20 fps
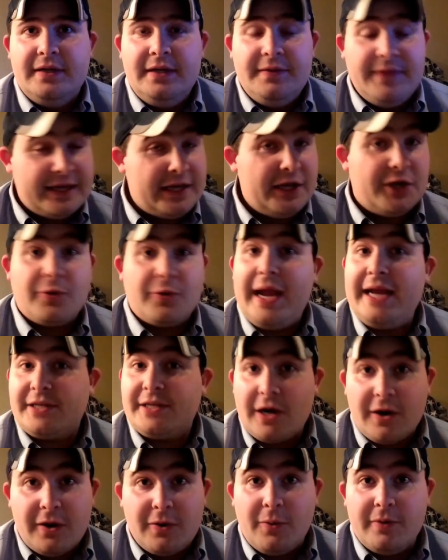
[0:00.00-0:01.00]
They could create
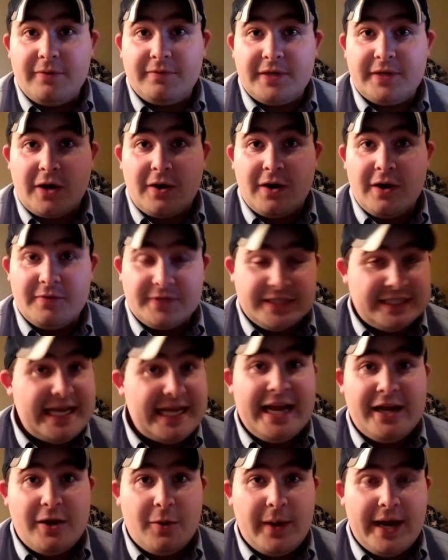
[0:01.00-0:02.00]
turnovers and
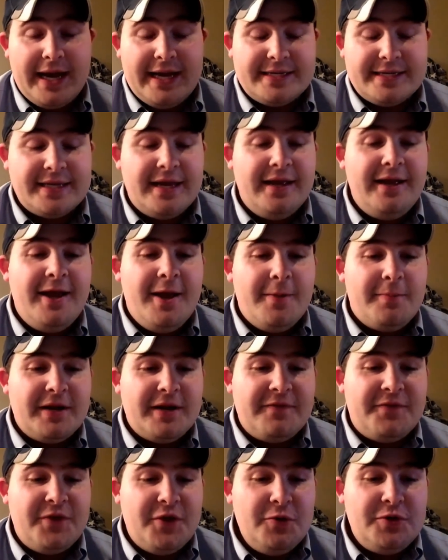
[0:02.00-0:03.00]
takeaways, but
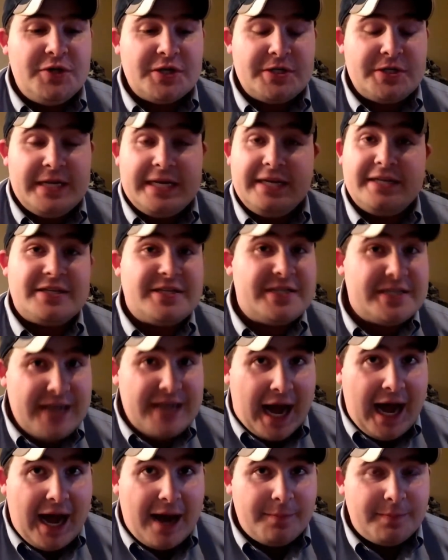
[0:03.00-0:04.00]
if you just needed to
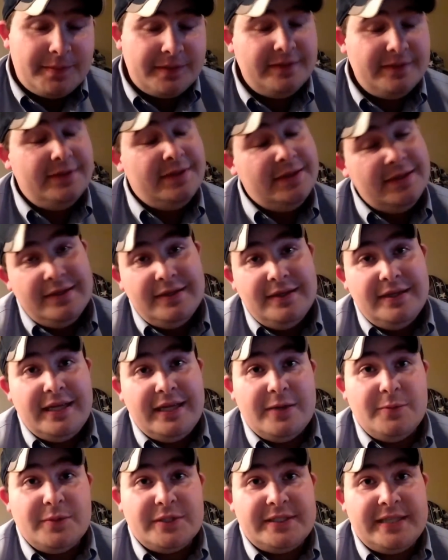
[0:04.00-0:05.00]
stop,
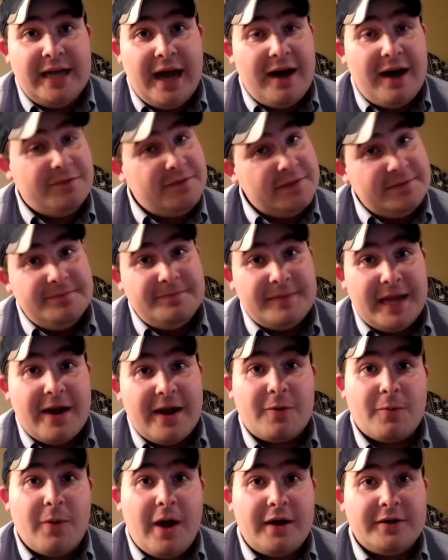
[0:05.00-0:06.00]
it was tough. And
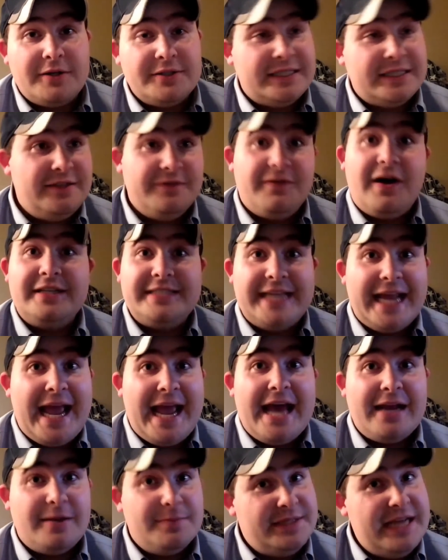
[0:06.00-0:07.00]
Aaron Rodgers and Devontae
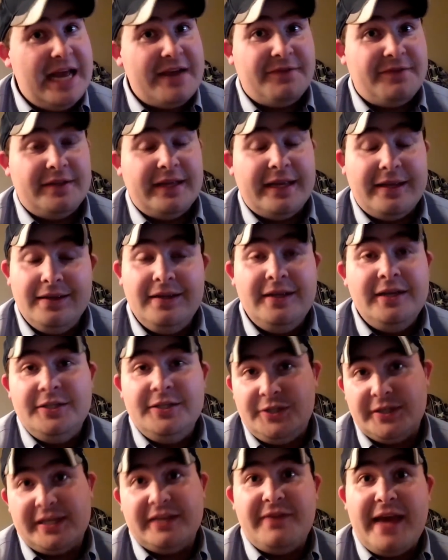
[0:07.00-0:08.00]
Adams definitely
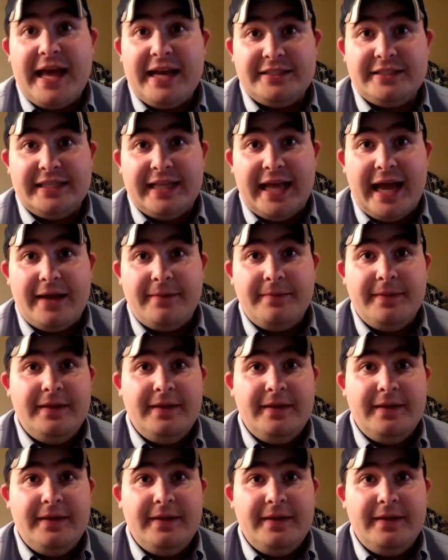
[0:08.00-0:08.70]
took advantage of that.